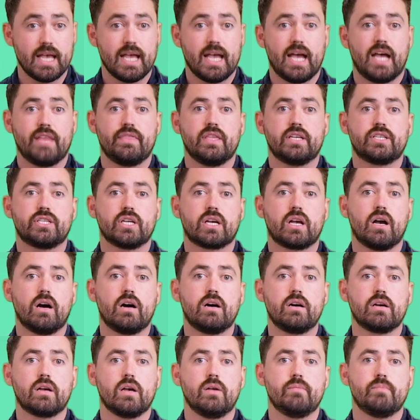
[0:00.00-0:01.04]
and the
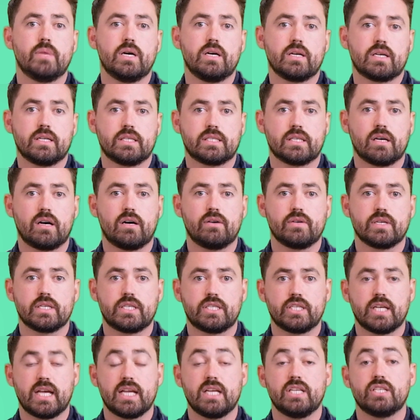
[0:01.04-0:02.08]
Chicago Mercantile
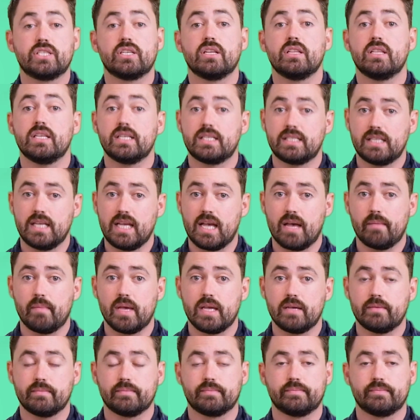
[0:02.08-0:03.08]
Exchange, the CME.